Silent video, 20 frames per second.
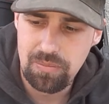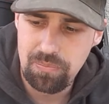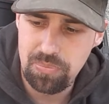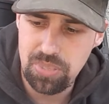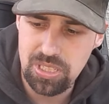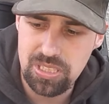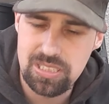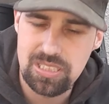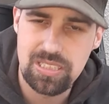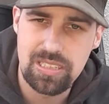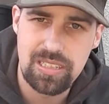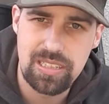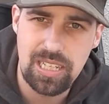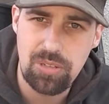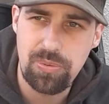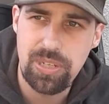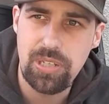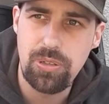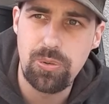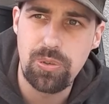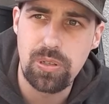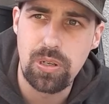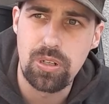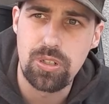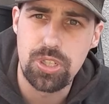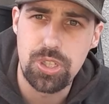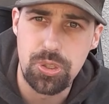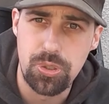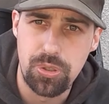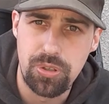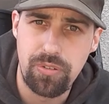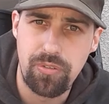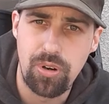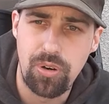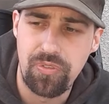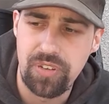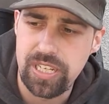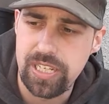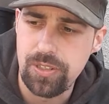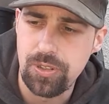but that way you are sure
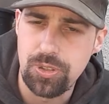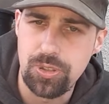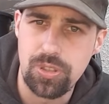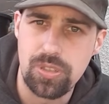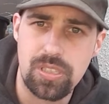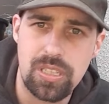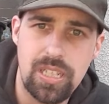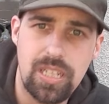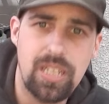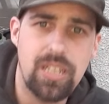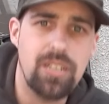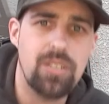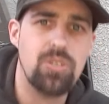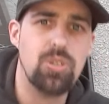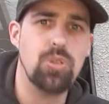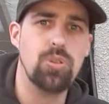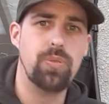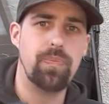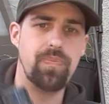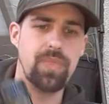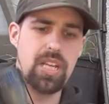of a kill shot. So